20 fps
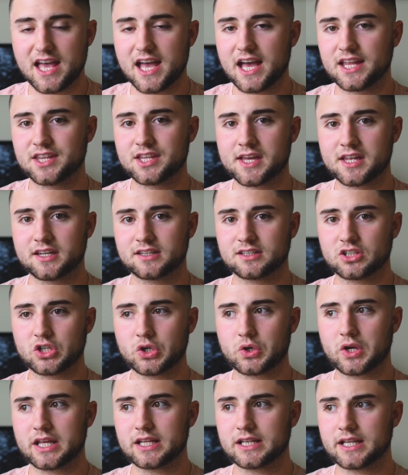and then
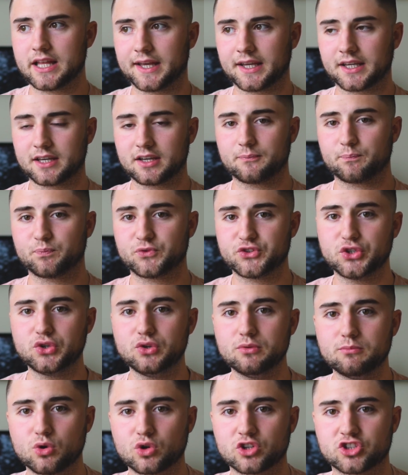you get like
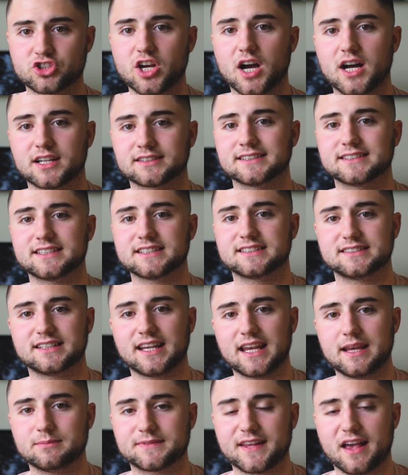two more shots at the
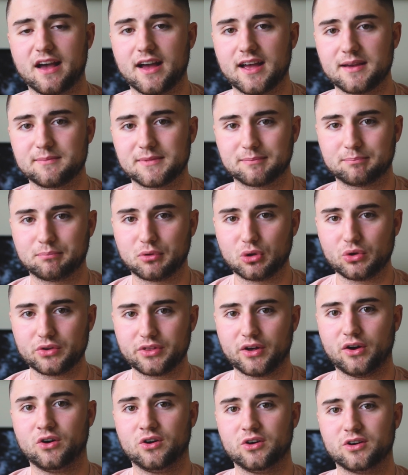same time at
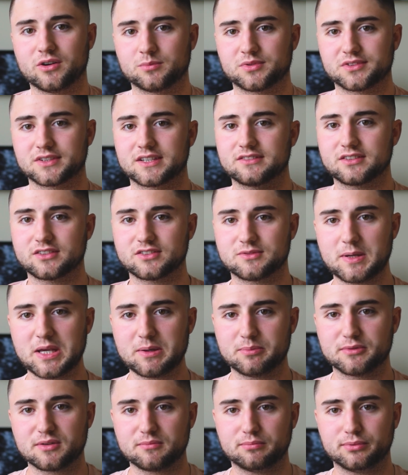both arms, because there's
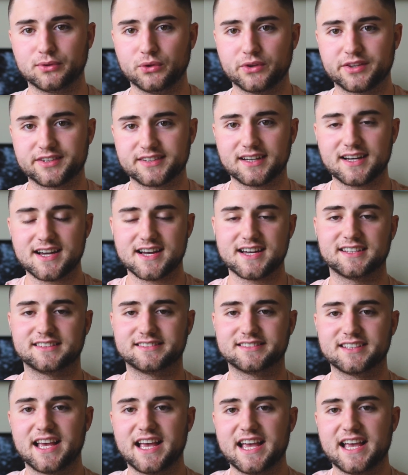people on both
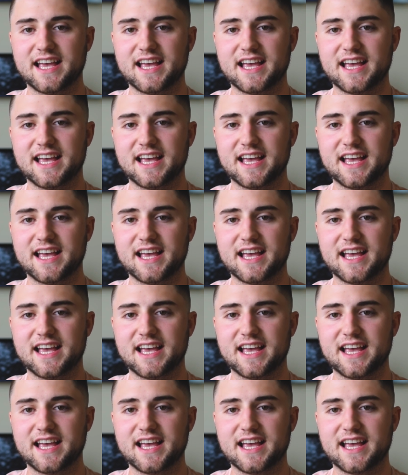sides.